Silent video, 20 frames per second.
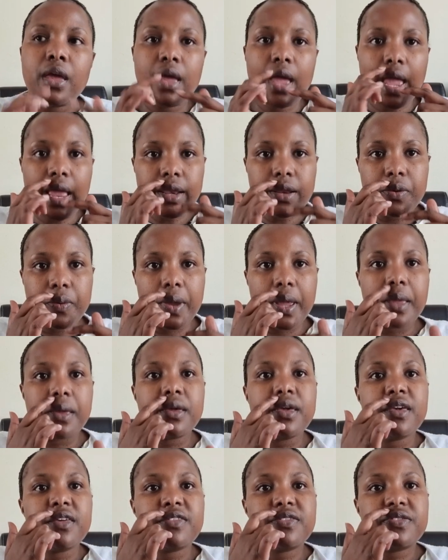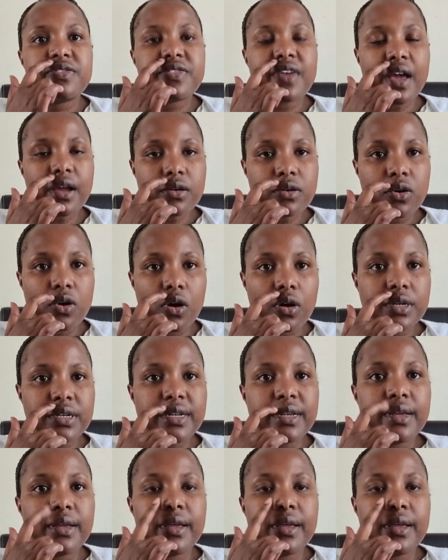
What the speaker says: Anyway, thank God,